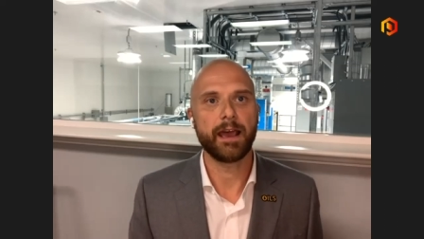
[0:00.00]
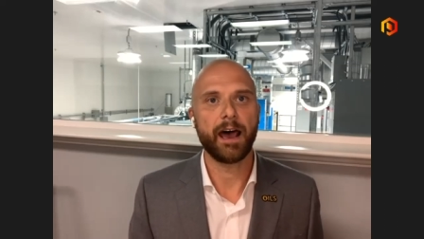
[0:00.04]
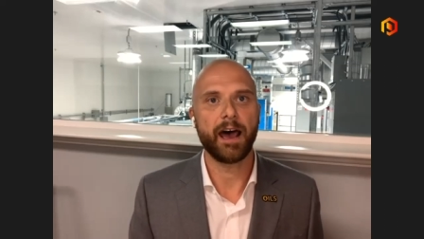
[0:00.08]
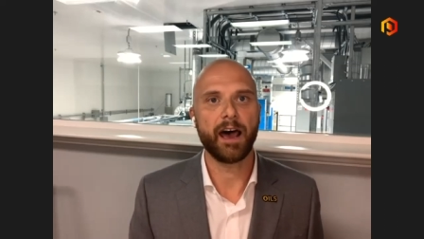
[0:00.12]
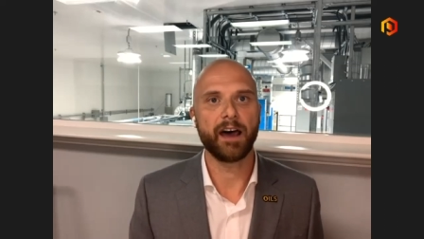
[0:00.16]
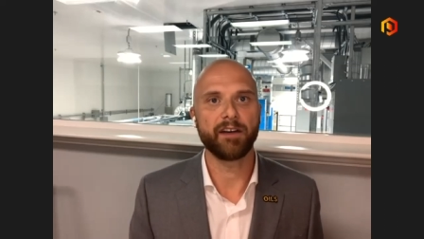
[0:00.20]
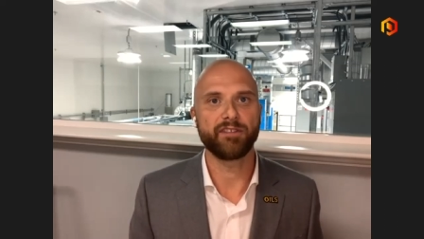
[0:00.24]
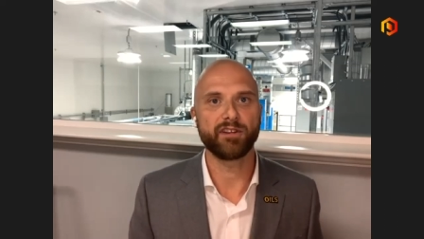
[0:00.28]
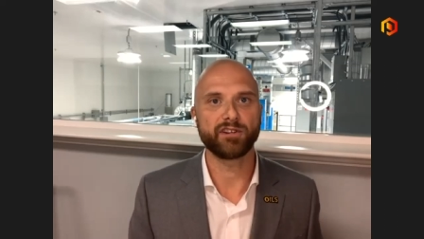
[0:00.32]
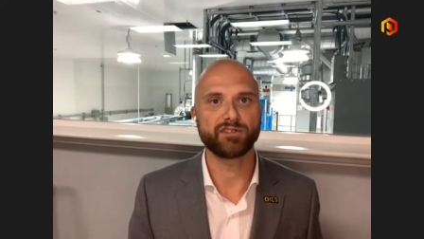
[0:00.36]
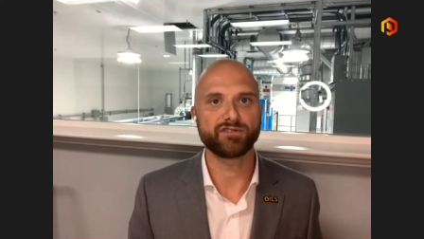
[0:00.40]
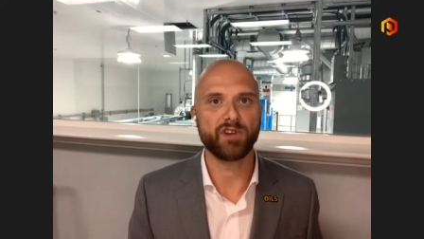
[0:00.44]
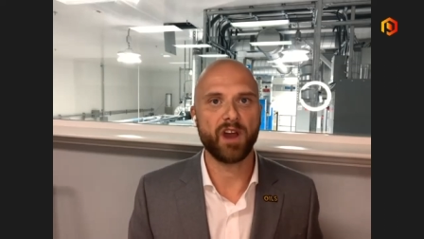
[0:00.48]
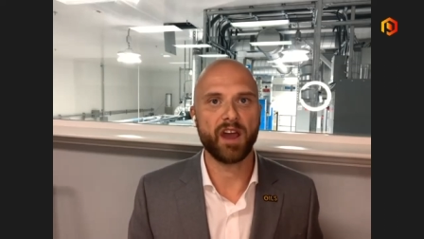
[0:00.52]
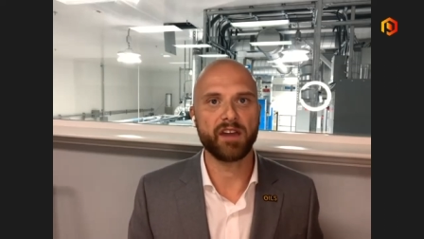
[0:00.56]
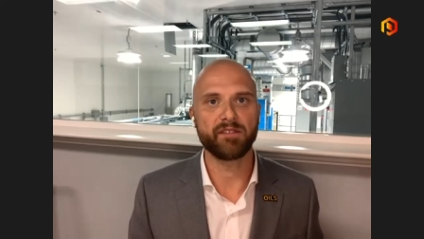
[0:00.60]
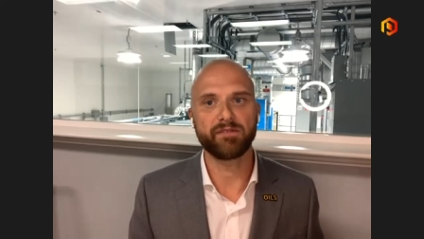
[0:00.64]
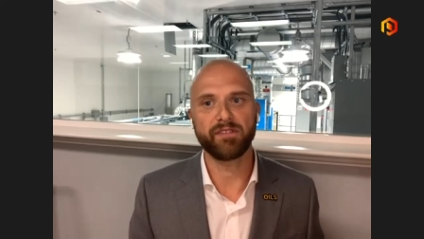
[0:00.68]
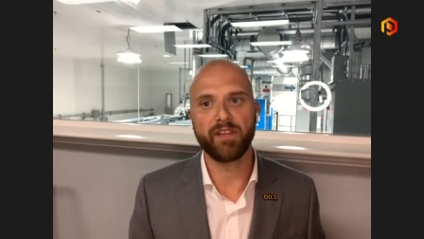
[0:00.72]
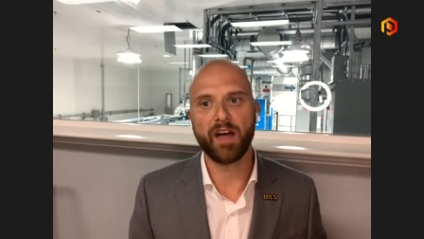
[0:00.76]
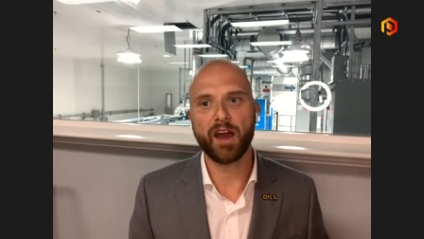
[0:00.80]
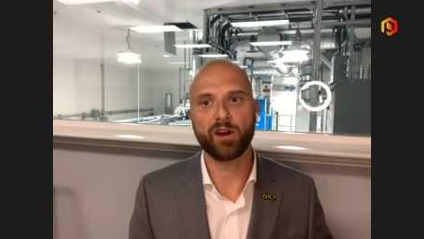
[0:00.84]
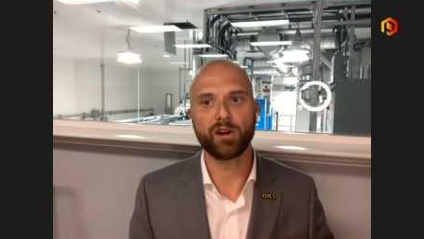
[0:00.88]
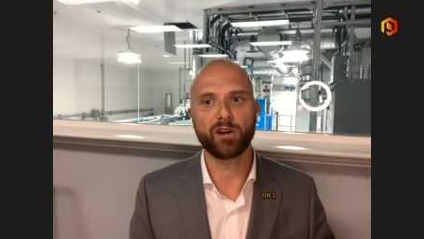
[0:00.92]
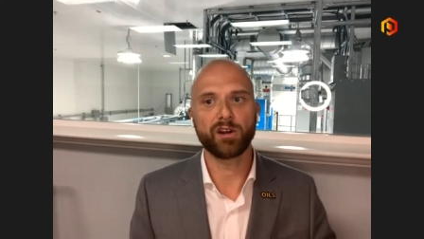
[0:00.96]
uh, their dried
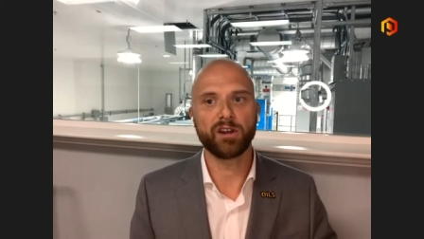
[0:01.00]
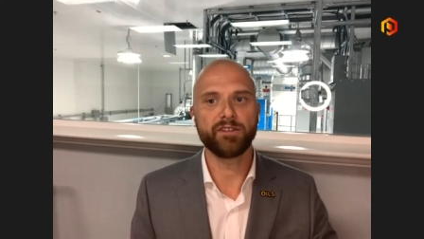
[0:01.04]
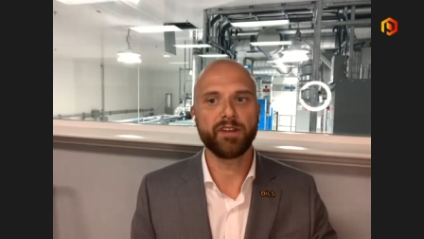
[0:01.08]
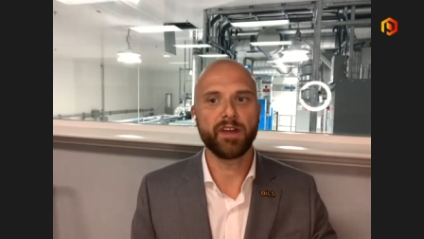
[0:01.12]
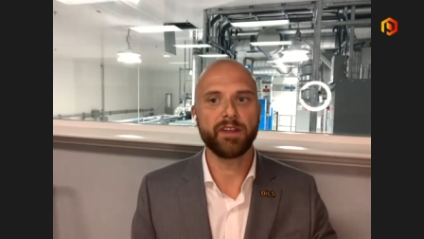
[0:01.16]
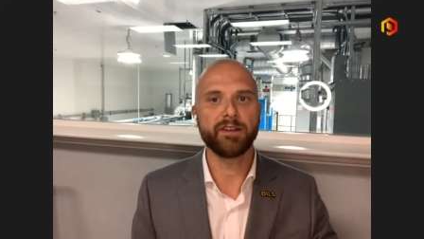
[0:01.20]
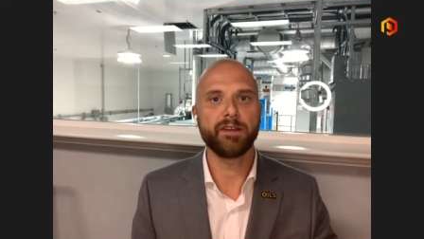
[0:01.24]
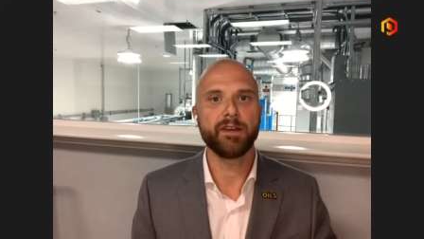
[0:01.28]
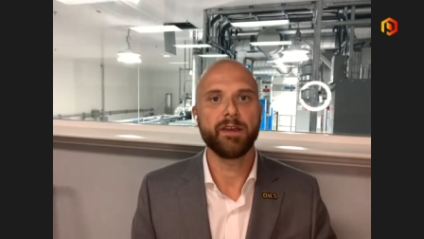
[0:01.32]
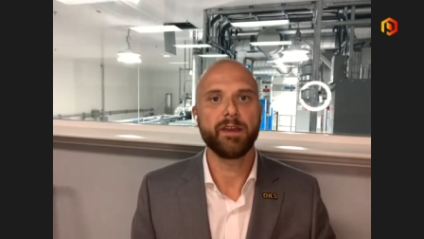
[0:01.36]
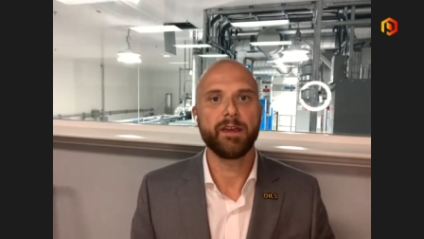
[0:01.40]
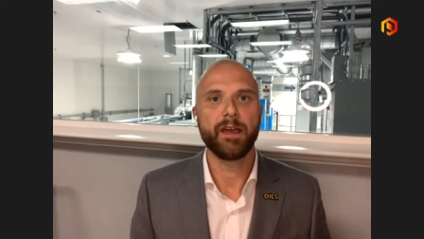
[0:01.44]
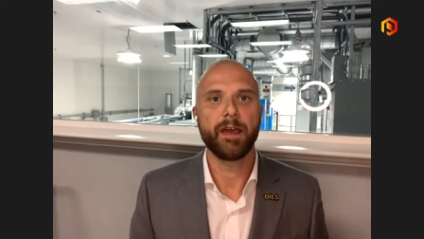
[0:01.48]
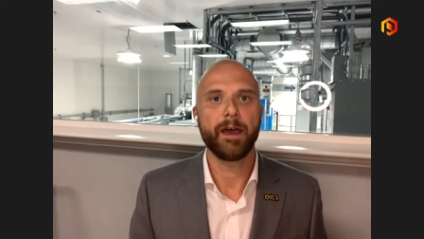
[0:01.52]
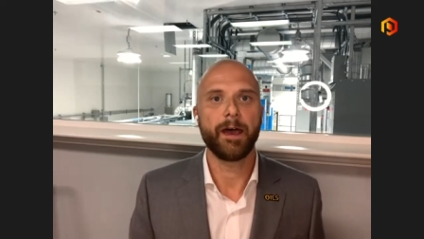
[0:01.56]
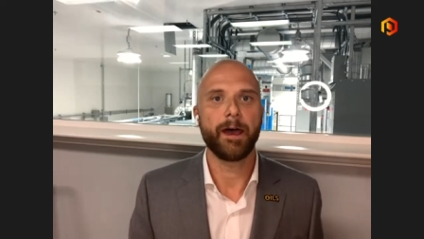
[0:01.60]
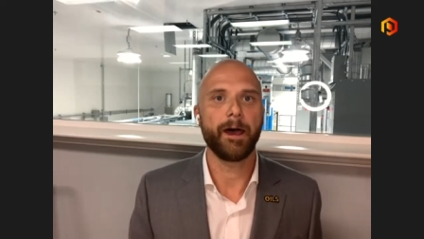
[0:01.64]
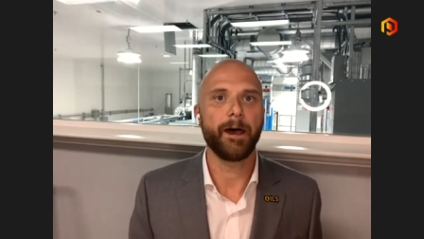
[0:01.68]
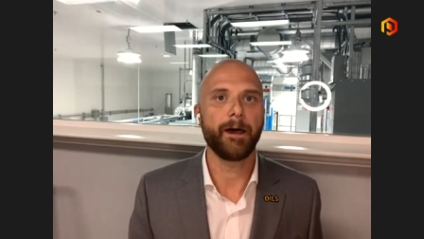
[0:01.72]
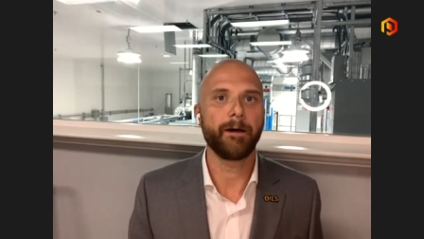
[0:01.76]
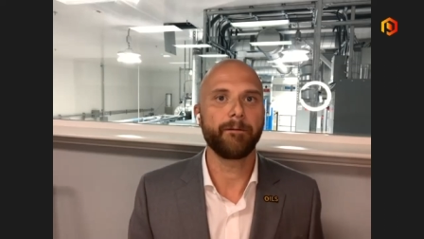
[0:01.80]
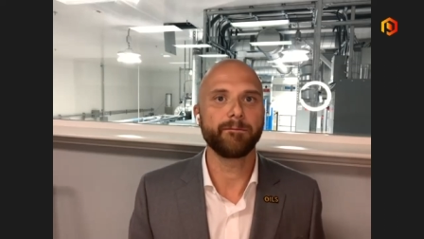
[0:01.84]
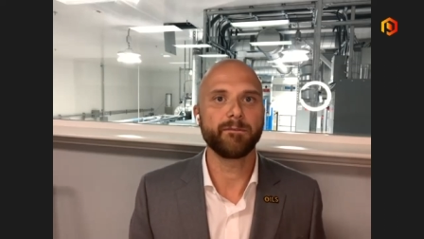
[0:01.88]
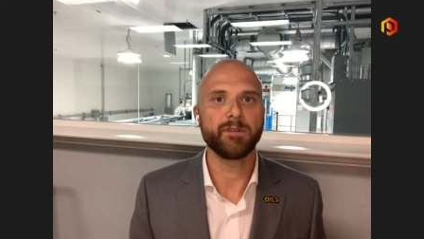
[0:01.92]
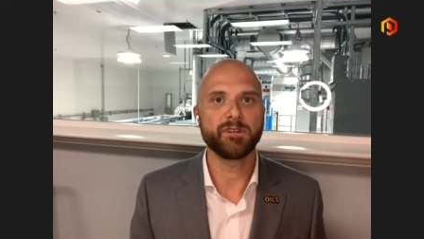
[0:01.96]
flower and then
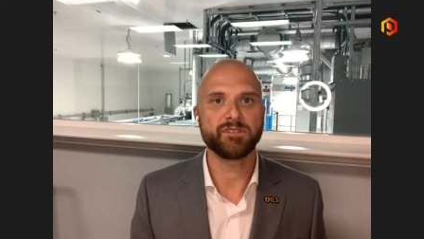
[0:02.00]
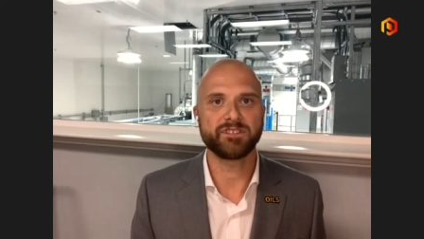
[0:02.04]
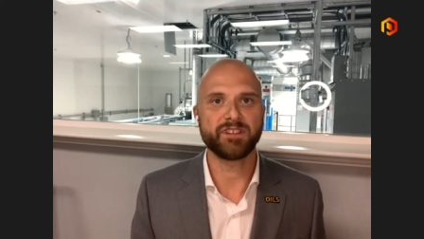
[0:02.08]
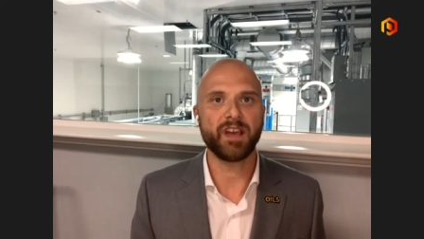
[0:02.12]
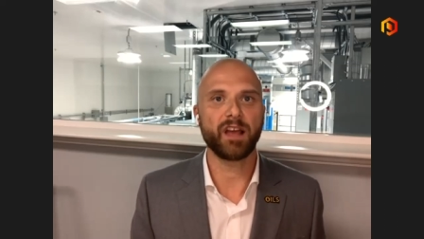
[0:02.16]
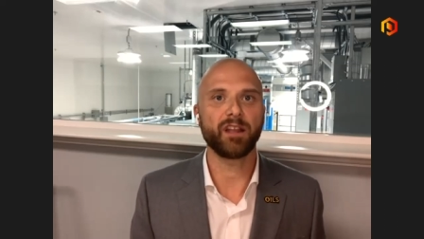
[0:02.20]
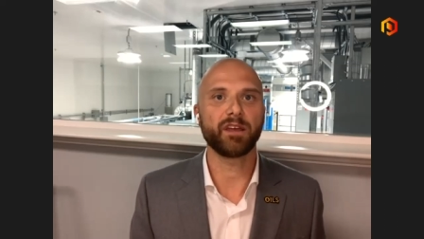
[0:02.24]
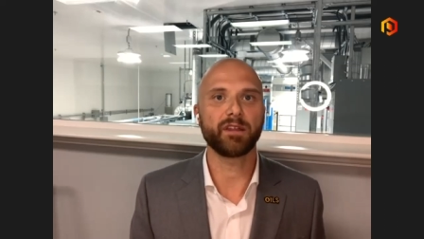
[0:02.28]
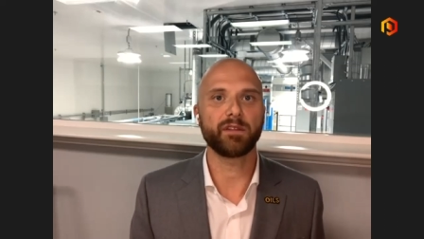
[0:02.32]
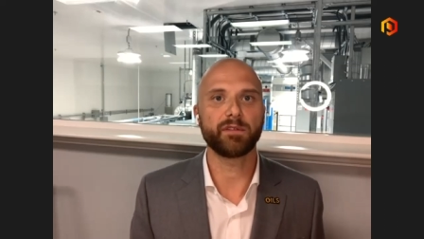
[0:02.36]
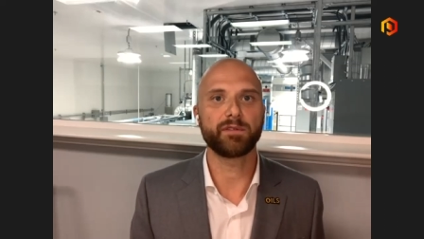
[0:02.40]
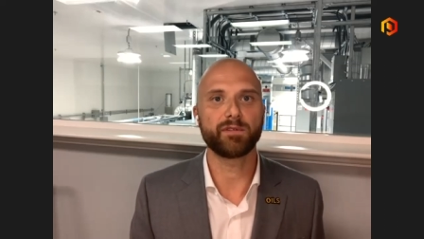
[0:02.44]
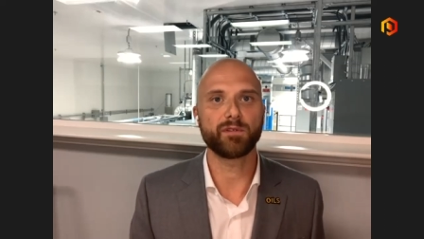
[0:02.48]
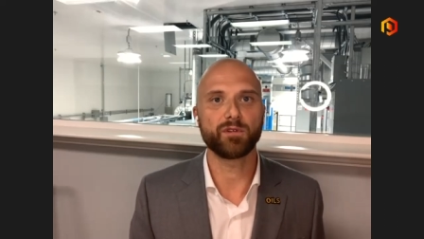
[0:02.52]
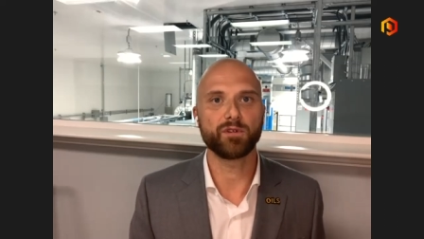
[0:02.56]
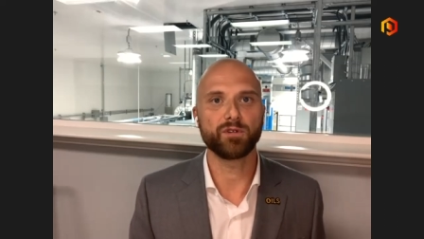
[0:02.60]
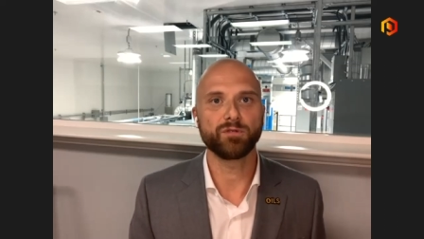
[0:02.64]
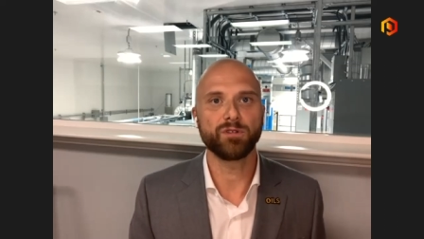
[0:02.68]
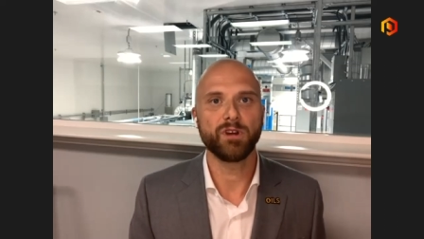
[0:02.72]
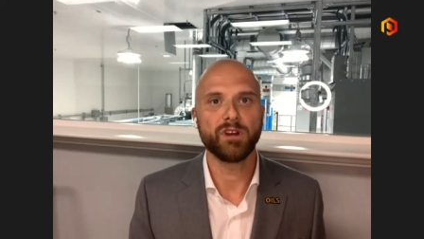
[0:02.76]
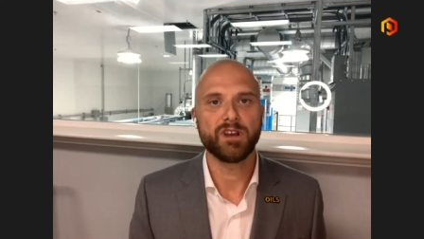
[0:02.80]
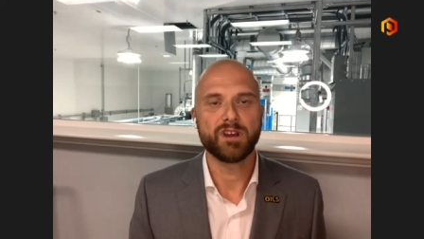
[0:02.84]
um, selling through